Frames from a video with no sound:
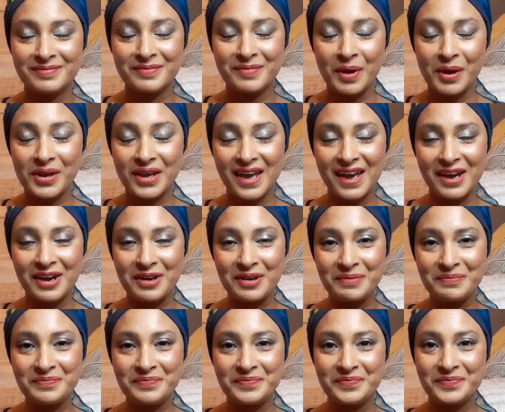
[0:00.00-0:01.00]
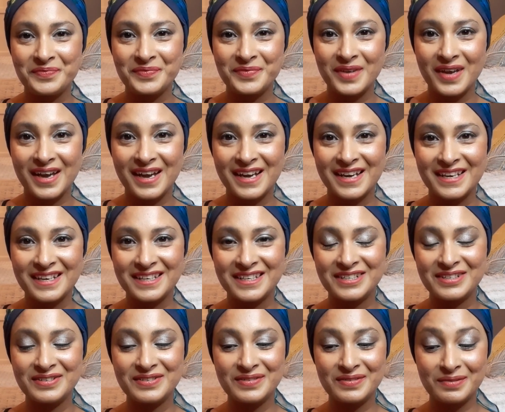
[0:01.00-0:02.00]
But yeah,
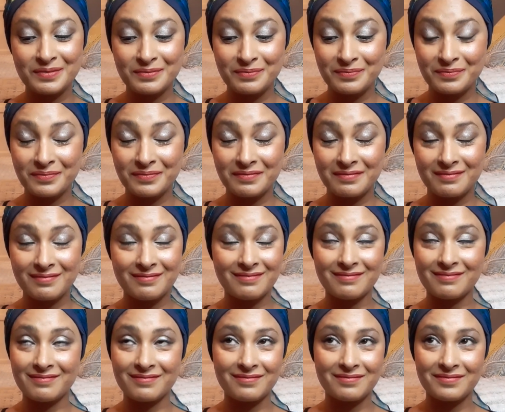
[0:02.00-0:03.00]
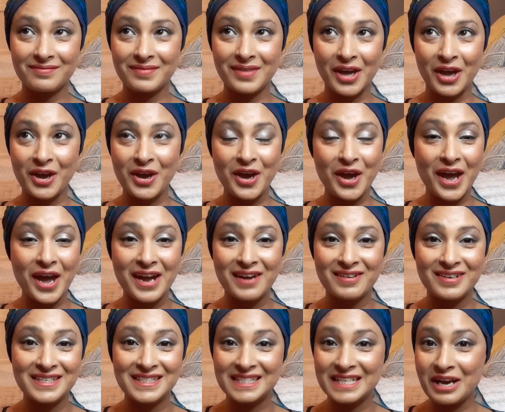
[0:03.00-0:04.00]
her hair
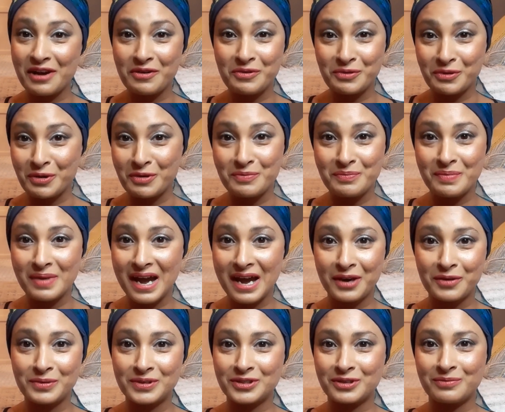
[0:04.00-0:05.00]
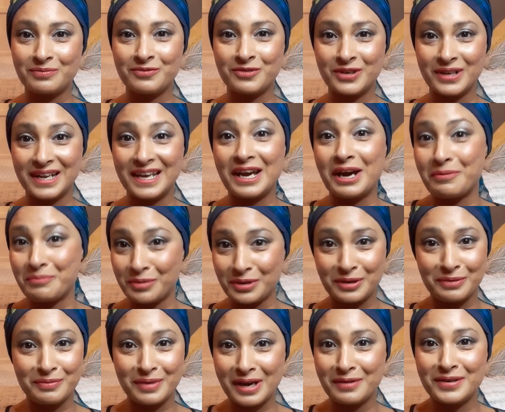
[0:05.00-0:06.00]
is now growing back, which I'm really happy
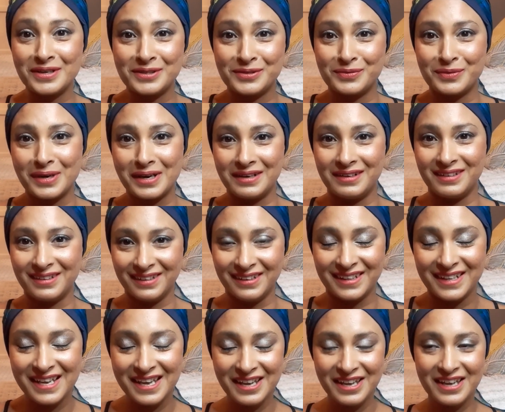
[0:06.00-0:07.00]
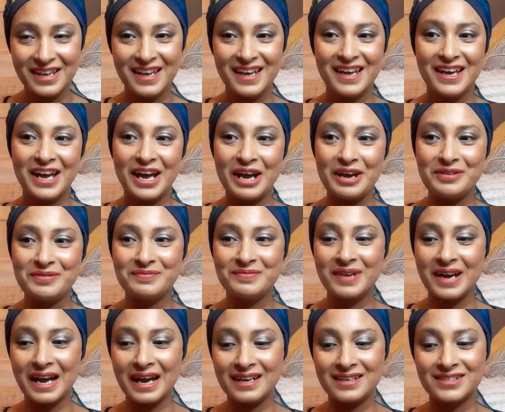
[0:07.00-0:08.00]
about as well.
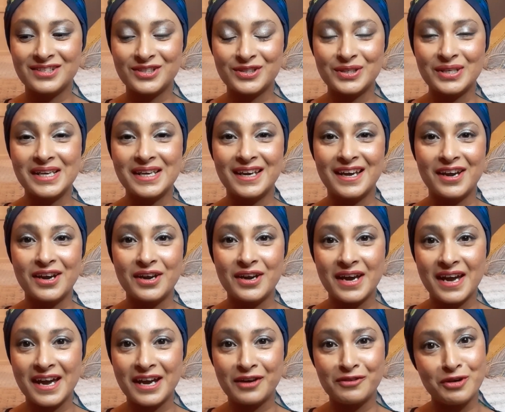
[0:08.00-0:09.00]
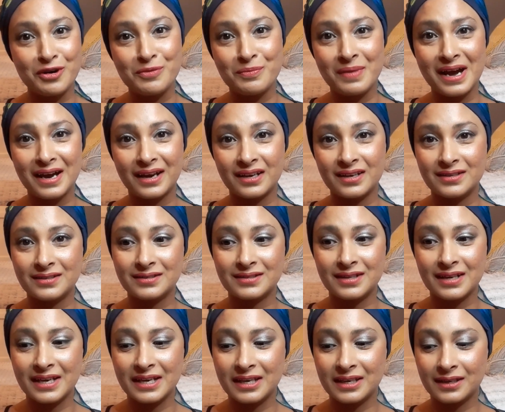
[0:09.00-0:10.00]
And just seeing her hair grow back is
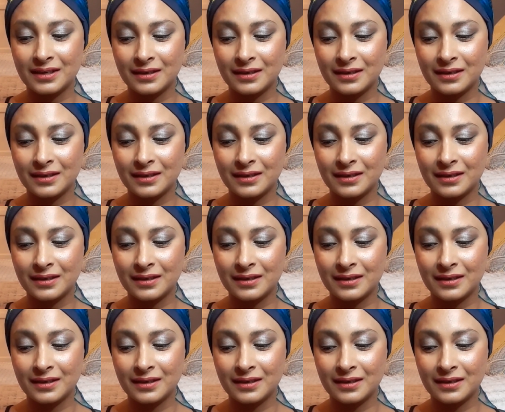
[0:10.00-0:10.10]
like